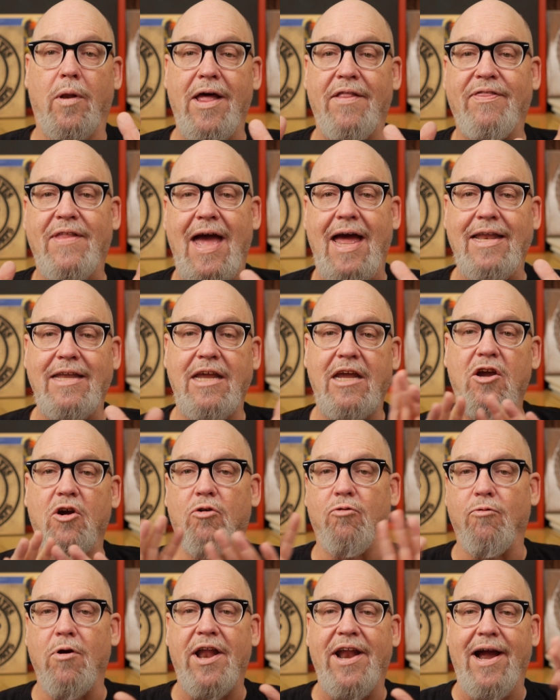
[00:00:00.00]
let that year
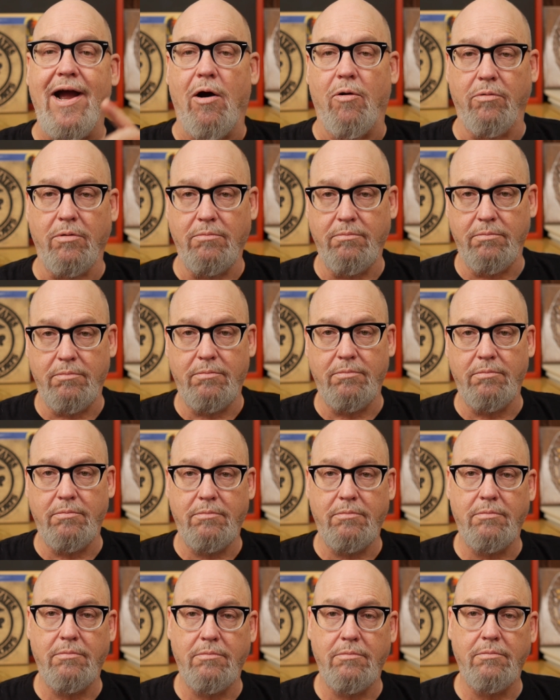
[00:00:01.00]
run out.
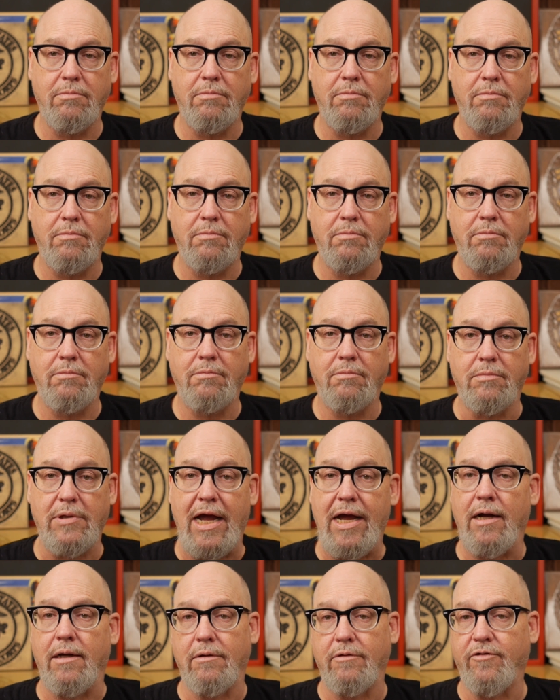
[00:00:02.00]

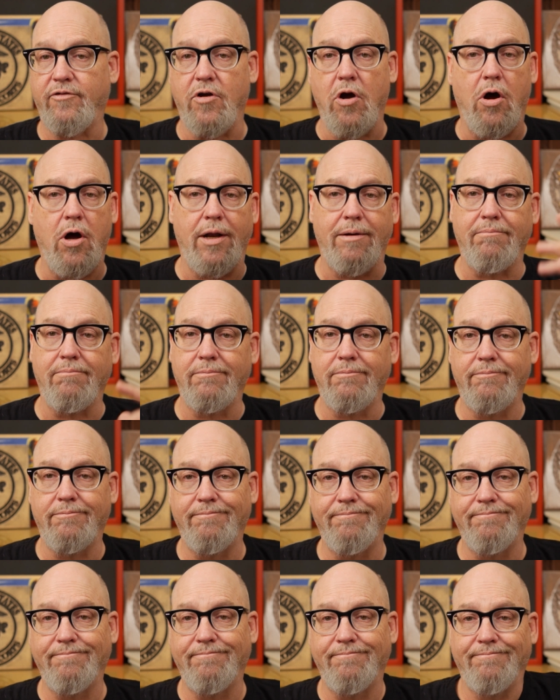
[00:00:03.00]
Yeah, it's gone.
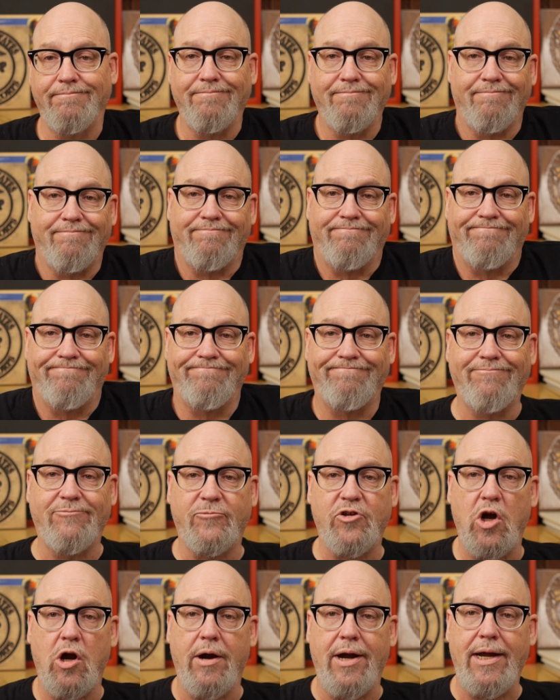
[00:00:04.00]

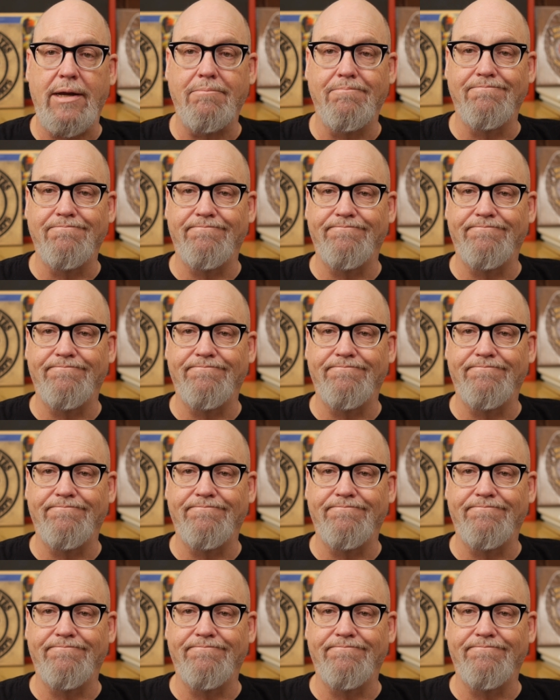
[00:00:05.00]
Sorry.